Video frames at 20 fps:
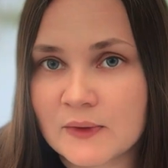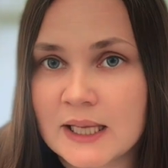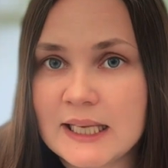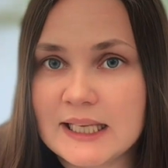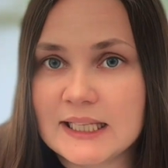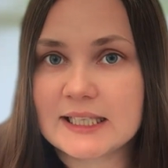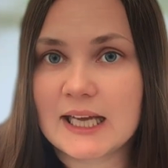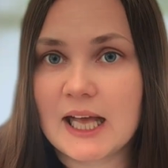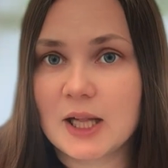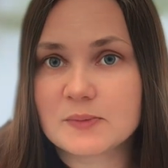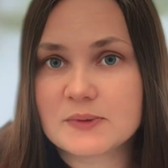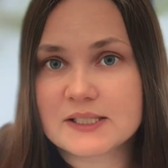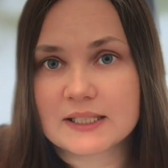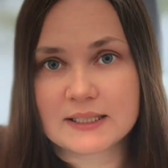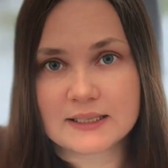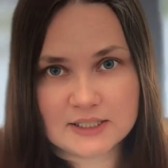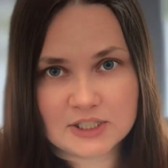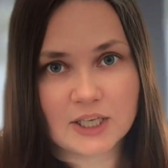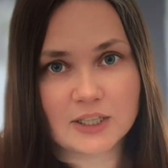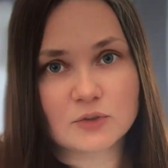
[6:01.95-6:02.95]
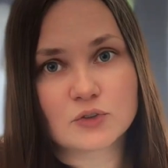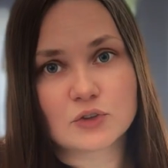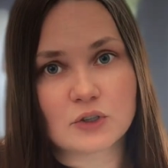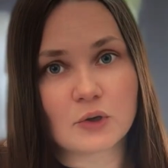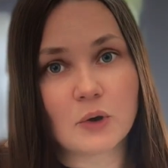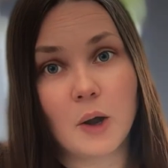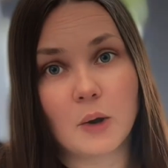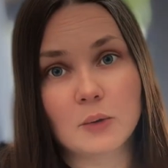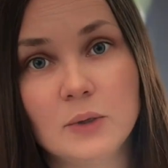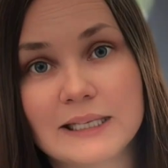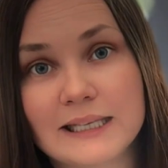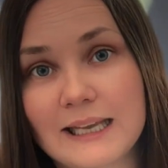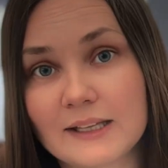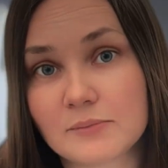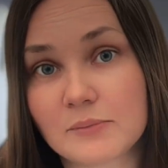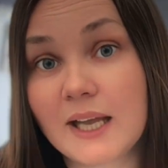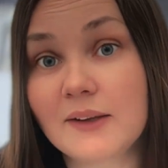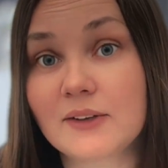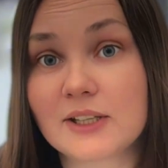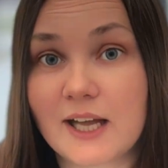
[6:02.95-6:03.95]
It helps the channel to grow. It
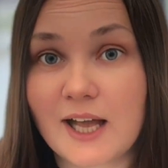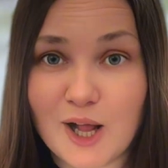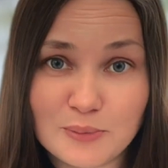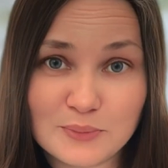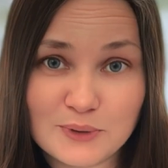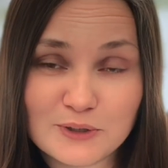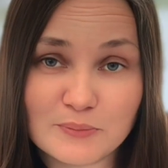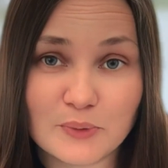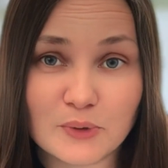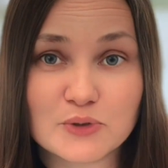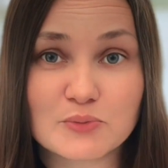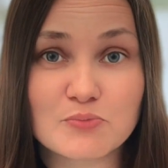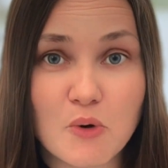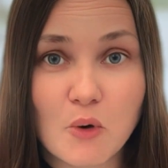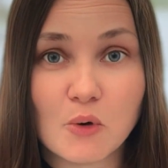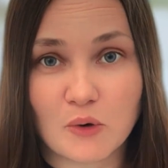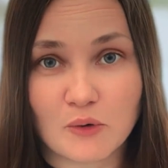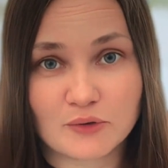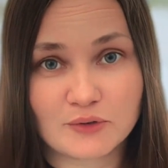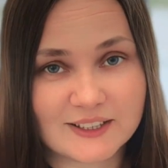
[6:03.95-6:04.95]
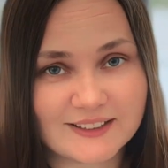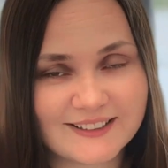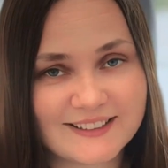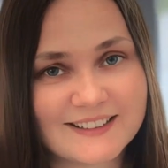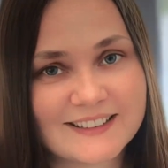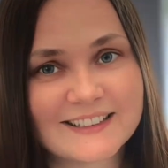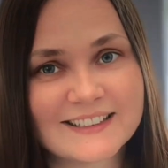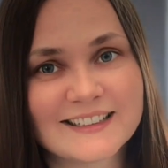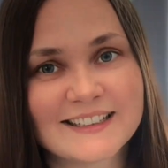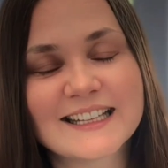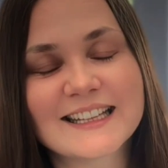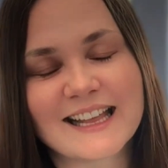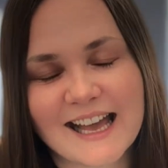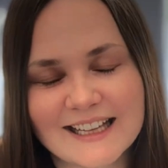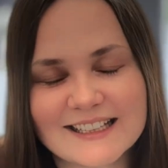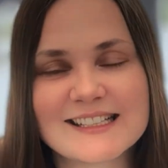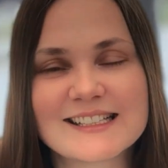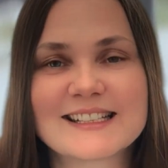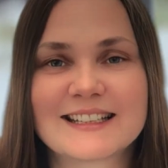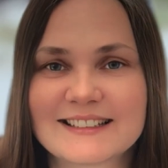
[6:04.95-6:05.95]
might even help me to post more often.
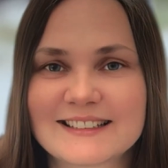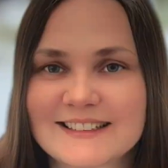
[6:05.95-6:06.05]
Thanks.